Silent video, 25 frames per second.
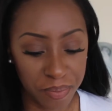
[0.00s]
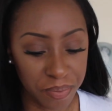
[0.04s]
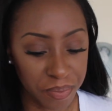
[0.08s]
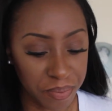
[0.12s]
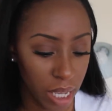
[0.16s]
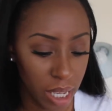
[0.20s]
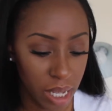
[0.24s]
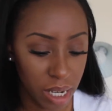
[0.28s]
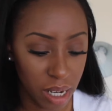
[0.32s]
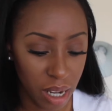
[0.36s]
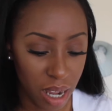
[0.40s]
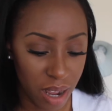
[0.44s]

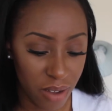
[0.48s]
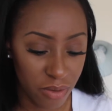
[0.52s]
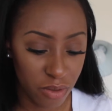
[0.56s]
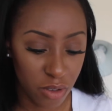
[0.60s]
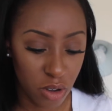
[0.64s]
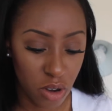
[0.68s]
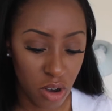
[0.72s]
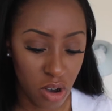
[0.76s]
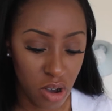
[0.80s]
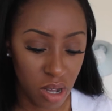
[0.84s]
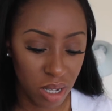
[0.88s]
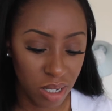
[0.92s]
Then I've
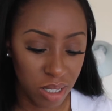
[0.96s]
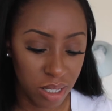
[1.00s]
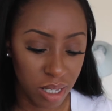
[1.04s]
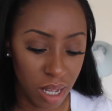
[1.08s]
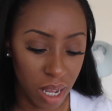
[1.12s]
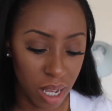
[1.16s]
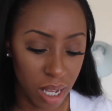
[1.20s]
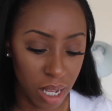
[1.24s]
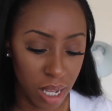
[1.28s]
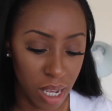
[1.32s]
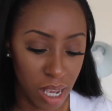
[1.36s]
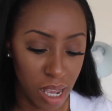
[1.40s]
got
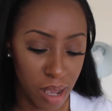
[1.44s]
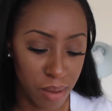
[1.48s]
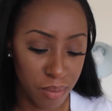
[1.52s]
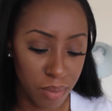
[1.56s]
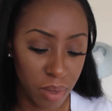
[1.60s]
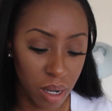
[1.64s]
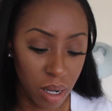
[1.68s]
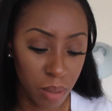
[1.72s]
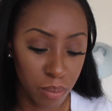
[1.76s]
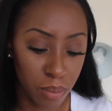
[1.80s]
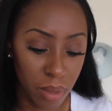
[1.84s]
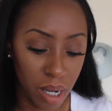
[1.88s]

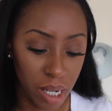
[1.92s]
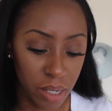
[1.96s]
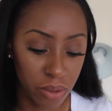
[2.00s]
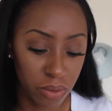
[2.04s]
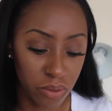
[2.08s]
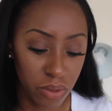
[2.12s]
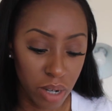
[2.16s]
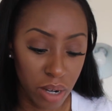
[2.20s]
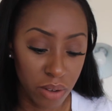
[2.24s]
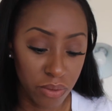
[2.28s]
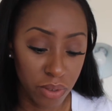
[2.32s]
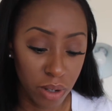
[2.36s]
my
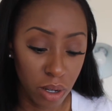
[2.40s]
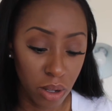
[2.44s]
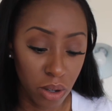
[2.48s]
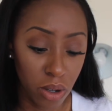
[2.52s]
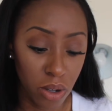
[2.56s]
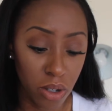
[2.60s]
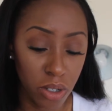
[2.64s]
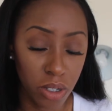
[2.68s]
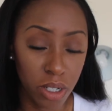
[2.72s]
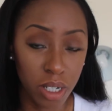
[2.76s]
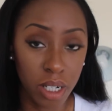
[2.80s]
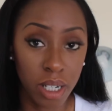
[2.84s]

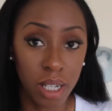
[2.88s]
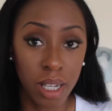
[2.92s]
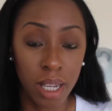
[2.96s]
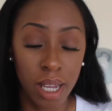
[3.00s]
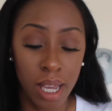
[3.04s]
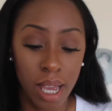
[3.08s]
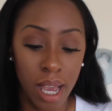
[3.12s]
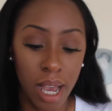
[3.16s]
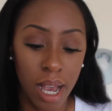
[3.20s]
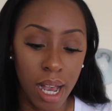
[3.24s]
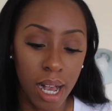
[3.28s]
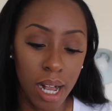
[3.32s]
Revlon
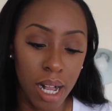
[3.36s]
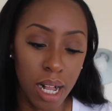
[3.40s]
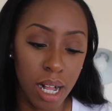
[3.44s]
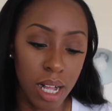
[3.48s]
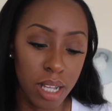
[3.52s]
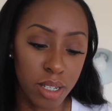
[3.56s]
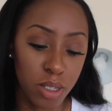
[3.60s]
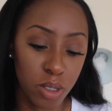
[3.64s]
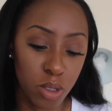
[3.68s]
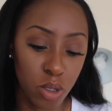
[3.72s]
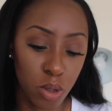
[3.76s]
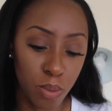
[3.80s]

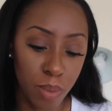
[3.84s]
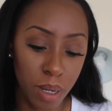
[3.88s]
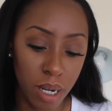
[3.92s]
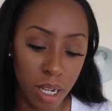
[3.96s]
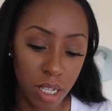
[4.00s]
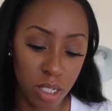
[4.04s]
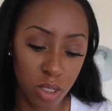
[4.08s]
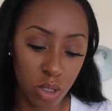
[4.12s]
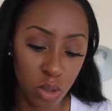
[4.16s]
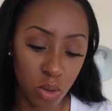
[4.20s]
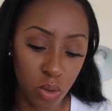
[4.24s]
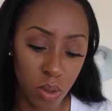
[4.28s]
Super
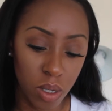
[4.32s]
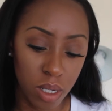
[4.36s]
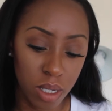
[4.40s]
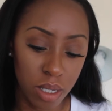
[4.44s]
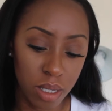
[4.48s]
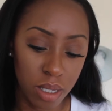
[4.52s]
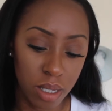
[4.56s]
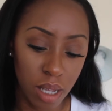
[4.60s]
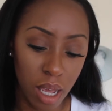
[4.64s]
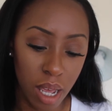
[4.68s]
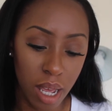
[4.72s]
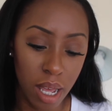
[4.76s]

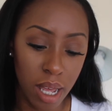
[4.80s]
Lustrous